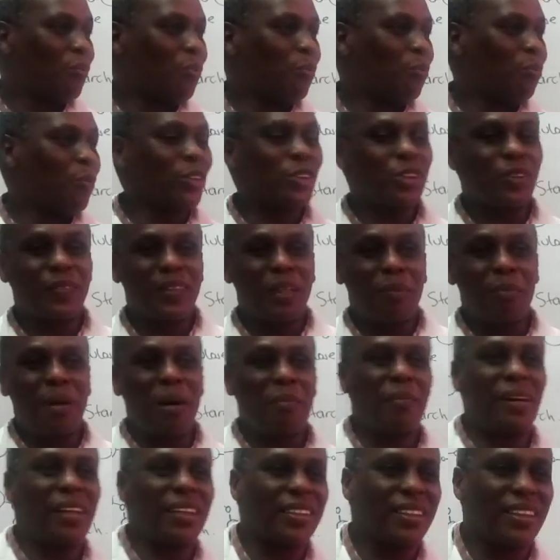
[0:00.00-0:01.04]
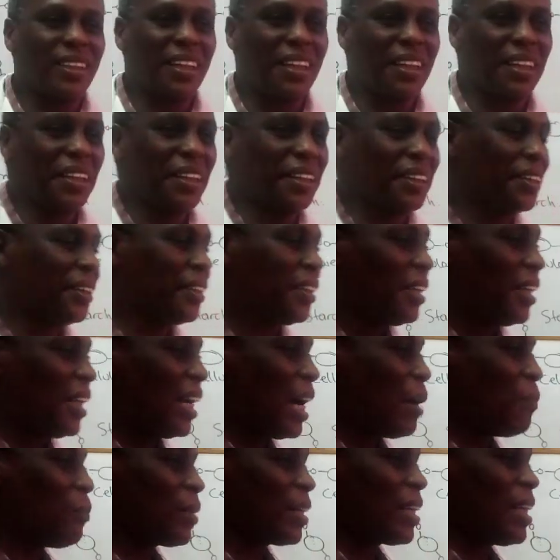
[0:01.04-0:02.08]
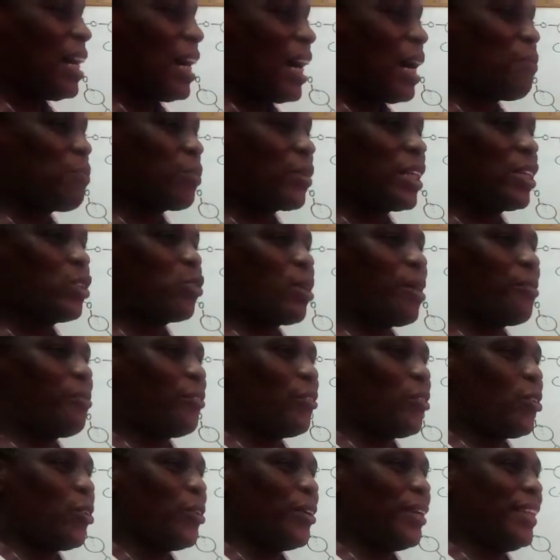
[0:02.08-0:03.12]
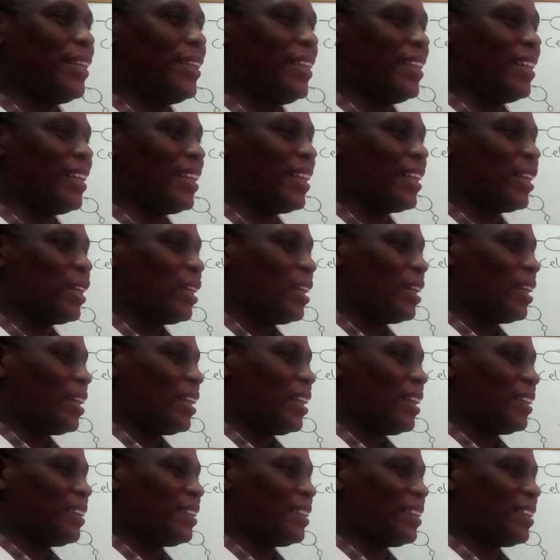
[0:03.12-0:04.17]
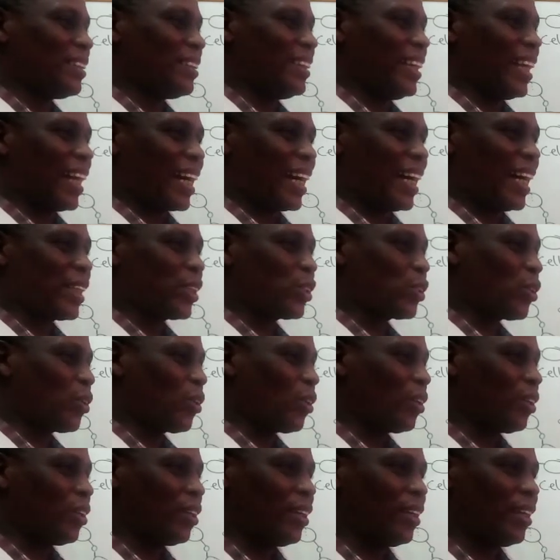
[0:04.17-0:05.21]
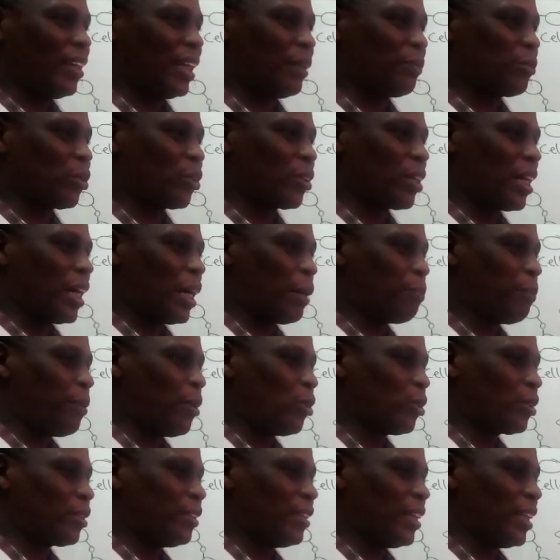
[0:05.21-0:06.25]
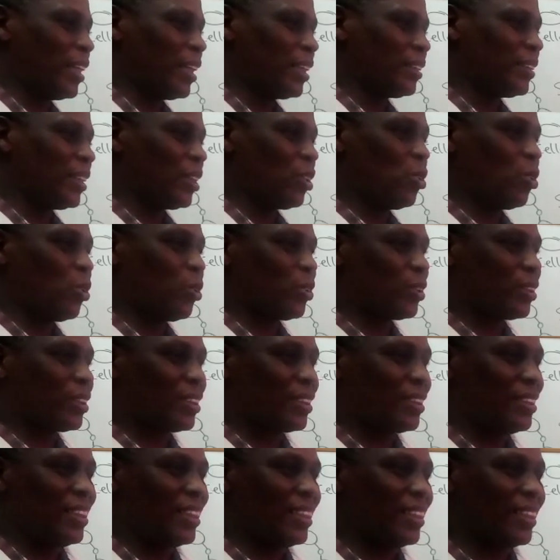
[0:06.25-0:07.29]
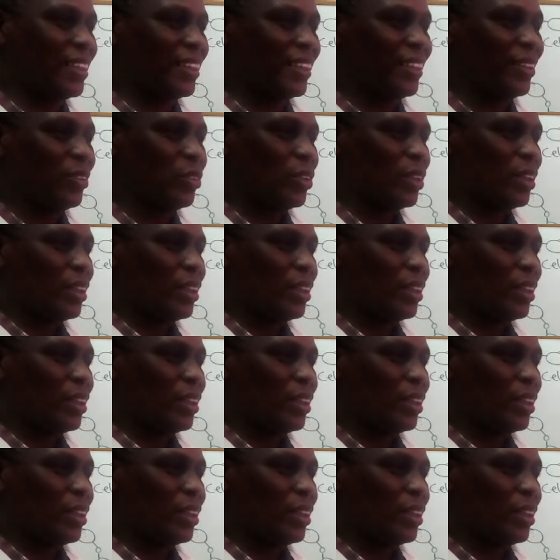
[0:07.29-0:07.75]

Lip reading: most of the mammals. I'm trying to avoid the cattle. I'm talking about the goats, the